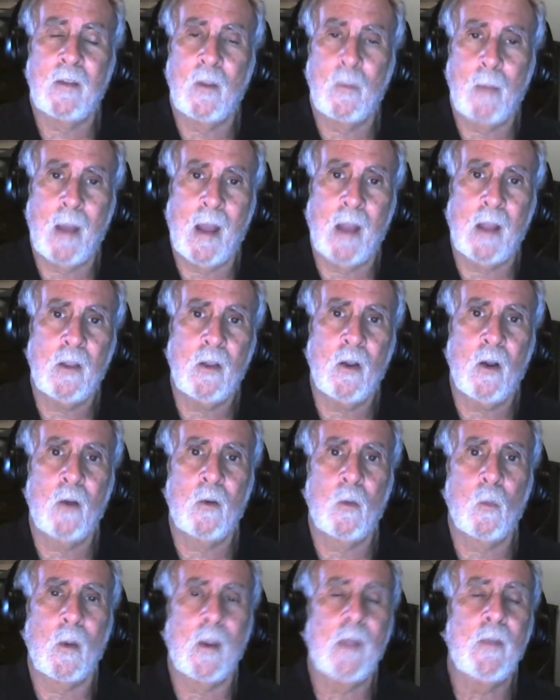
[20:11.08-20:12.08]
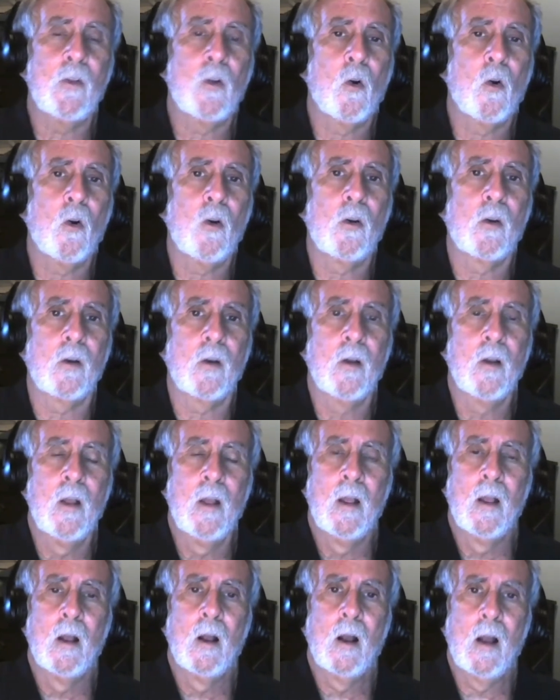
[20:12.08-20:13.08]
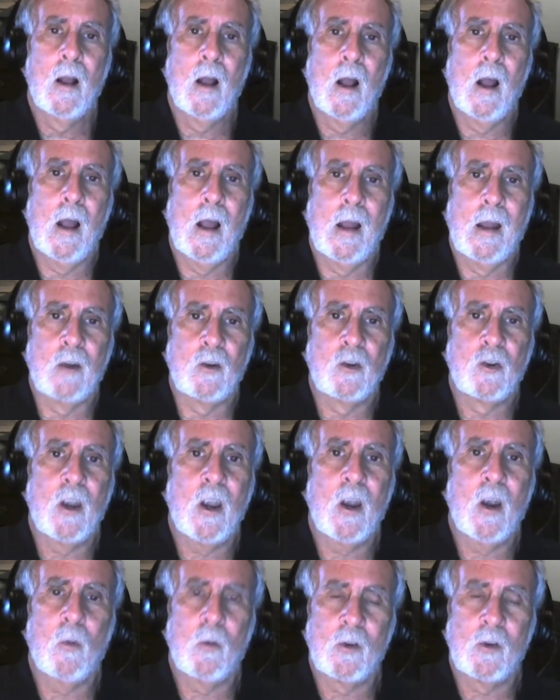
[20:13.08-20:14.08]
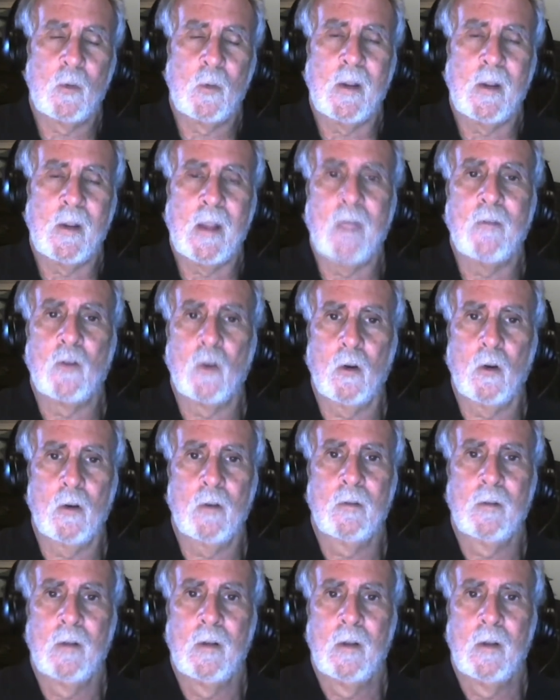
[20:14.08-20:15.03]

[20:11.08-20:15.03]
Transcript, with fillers: in the backyard, way in the corner, and a chair which we gave to her,